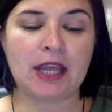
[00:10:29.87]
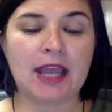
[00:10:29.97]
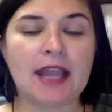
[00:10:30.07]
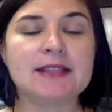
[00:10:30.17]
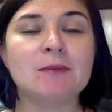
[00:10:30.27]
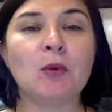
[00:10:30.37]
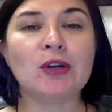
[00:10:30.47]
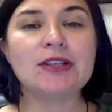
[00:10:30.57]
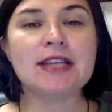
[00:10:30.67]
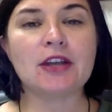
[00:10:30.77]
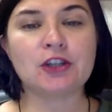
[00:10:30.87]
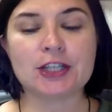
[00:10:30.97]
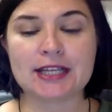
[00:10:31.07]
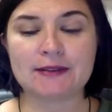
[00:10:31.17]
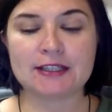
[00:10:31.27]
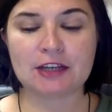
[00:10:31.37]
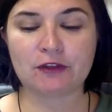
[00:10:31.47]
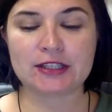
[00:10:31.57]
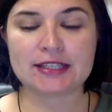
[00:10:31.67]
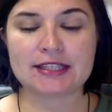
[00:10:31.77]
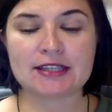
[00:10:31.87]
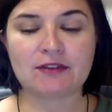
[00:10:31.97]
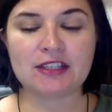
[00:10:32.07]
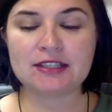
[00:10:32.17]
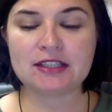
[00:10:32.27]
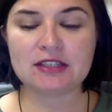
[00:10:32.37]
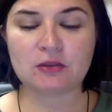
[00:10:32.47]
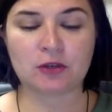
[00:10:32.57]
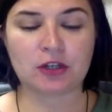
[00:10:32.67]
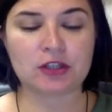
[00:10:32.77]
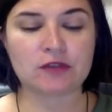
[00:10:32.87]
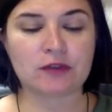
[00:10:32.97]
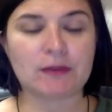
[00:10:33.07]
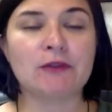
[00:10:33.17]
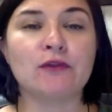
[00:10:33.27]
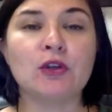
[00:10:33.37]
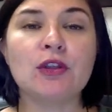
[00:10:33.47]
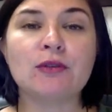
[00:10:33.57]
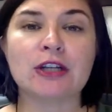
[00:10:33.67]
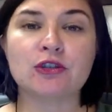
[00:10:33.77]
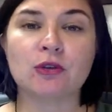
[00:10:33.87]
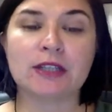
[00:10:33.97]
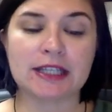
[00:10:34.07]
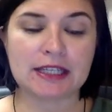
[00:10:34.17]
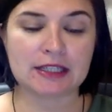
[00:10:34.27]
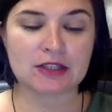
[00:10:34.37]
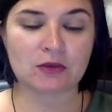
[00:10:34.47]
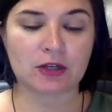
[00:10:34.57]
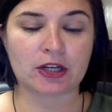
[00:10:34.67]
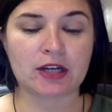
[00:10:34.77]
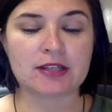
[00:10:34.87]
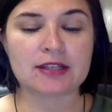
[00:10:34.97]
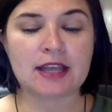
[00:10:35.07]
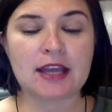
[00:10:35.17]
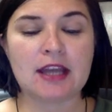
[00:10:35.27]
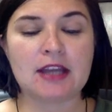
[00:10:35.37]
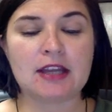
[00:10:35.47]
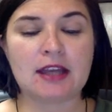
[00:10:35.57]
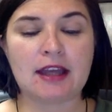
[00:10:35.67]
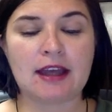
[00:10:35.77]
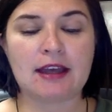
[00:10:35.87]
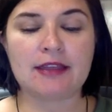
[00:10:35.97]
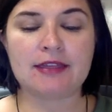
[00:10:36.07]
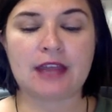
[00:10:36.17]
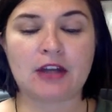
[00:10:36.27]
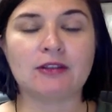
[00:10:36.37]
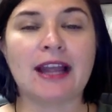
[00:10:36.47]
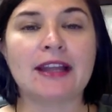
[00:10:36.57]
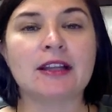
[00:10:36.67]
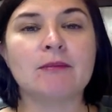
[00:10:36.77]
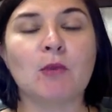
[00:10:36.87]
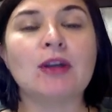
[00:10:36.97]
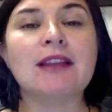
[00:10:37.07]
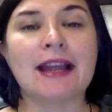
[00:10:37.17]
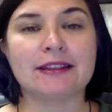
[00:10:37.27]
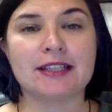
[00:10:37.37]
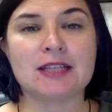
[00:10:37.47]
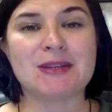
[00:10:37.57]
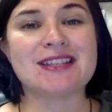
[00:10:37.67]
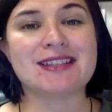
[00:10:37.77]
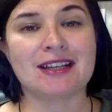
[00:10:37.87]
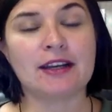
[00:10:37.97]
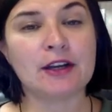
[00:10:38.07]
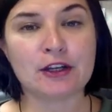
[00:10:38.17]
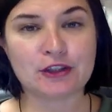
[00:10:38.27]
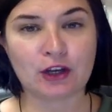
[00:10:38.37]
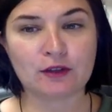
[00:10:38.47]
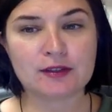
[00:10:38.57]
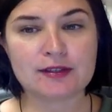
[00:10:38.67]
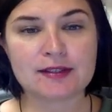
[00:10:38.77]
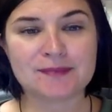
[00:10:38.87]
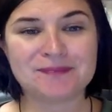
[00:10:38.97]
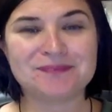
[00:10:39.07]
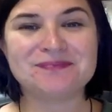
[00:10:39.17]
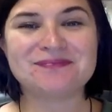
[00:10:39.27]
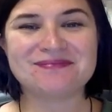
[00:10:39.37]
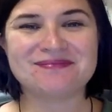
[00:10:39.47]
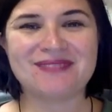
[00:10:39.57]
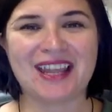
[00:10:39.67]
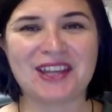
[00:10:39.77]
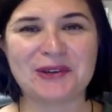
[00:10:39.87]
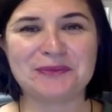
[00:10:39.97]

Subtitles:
It's important to understand the differences of these disorders from the full threshold eating disorders that are more likely to be seen in adults. Thank you.